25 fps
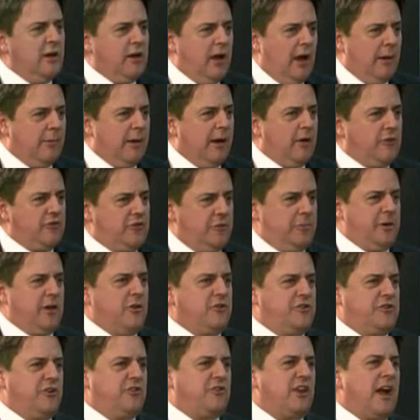about something
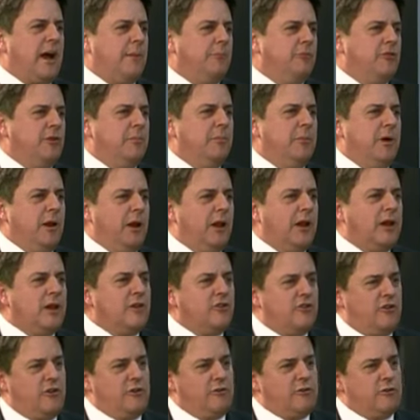that's just happened in
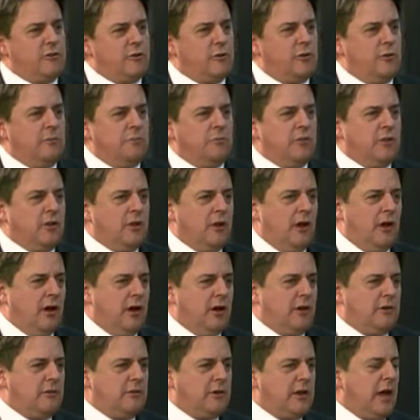Malaysia or
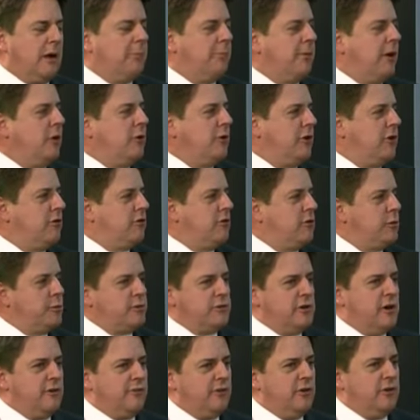Cambodia or
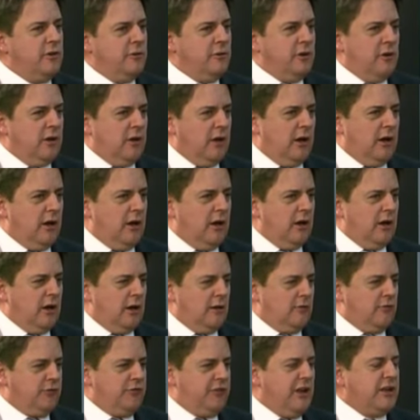wherever.
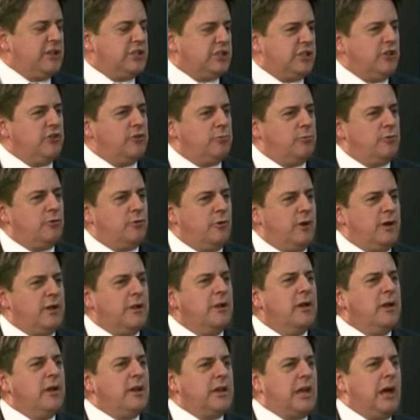Tensions between
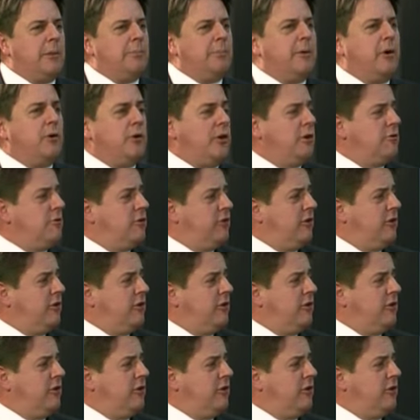Cambodia and